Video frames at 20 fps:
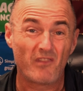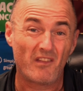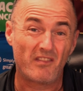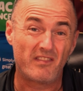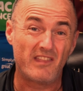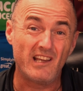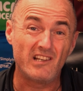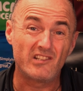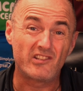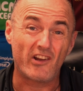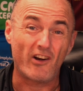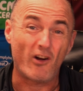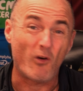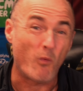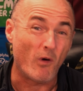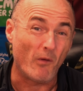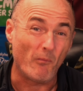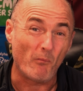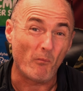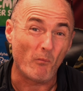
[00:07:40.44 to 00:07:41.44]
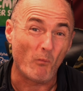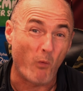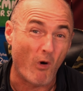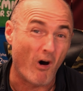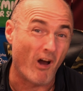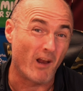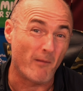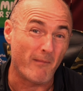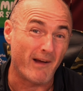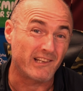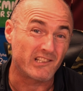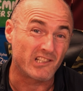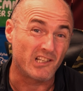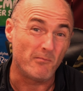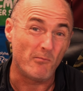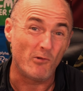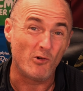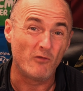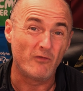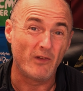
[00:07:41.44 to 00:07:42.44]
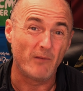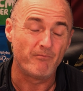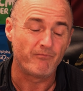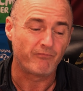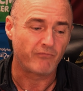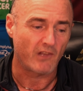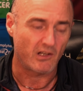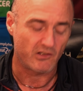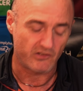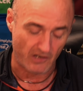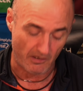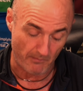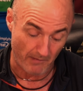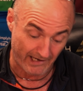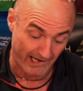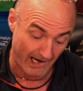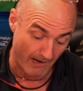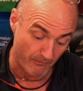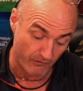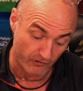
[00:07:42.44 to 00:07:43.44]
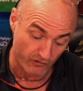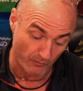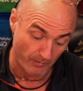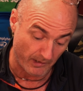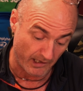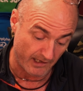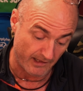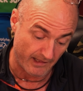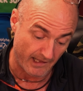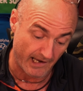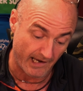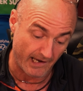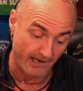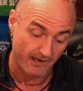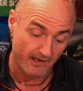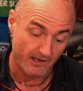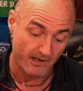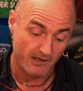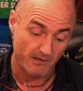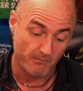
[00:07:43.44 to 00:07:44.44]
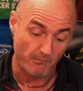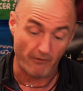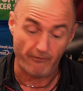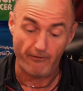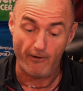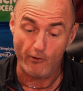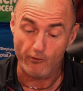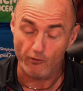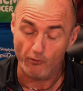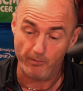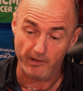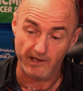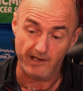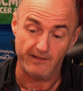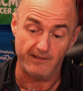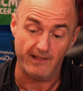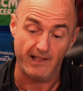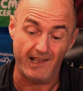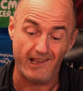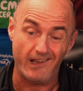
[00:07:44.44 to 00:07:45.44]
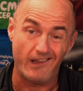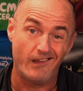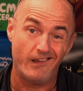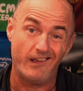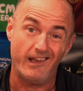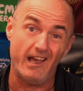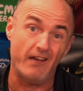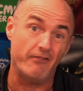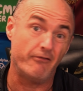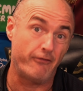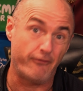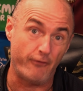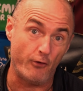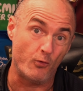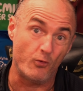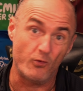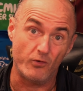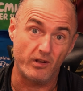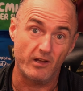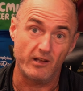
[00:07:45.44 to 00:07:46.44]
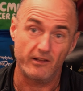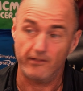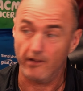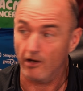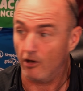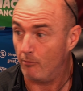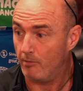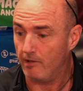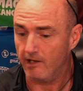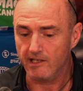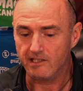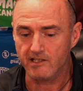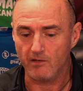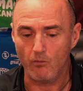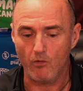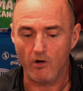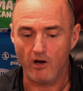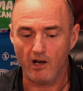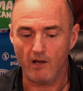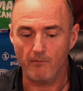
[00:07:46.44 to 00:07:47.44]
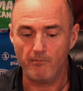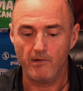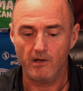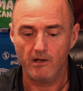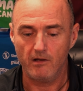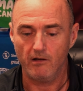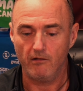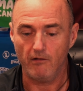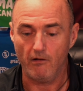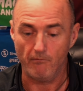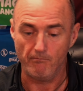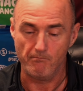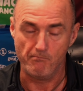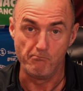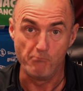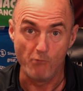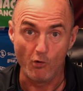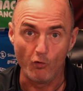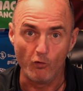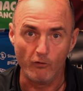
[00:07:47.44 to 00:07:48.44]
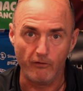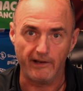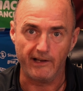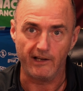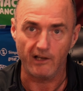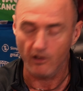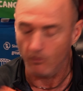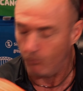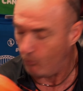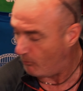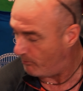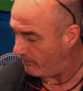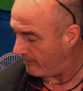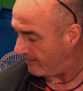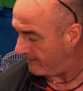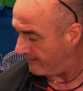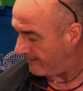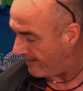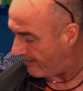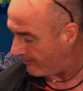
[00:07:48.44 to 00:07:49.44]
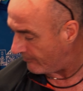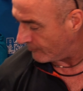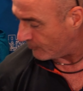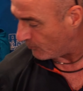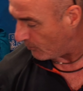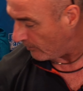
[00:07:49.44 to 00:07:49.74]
things that I want while I'm actually moving. So my cameras will be in there, my phone will be in there, and food that I'll be eating while I'm moving will be in there as